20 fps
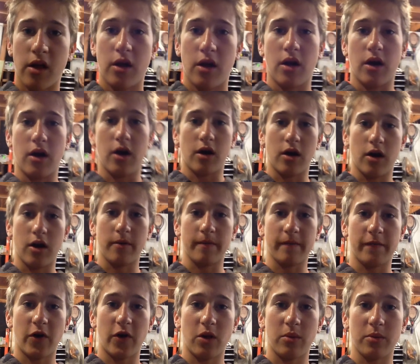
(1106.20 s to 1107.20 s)

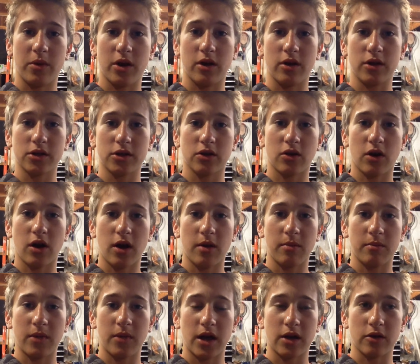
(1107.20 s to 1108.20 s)
Follow me on
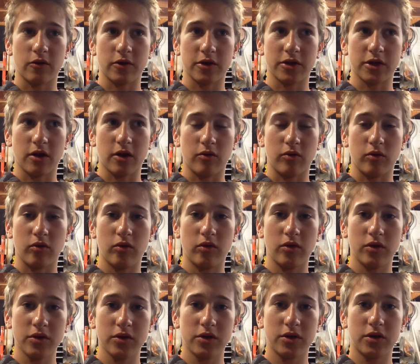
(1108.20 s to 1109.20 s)
Instagram,
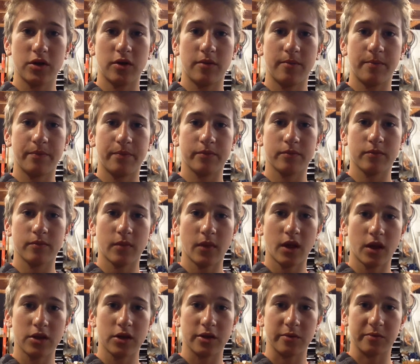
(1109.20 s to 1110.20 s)
NGrisellRules.
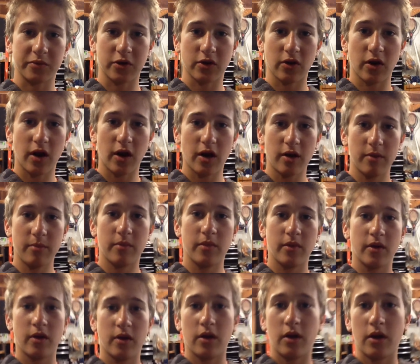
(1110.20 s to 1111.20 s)
Subscribe.
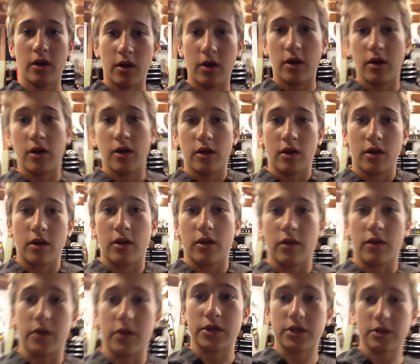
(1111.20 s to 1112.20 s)

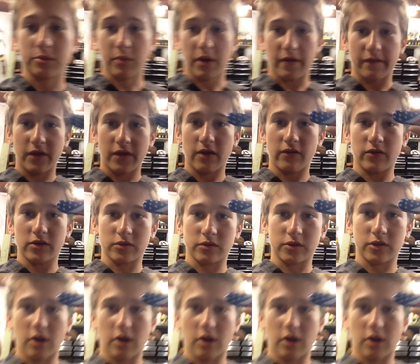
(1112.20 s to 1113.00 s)
This is my favorites with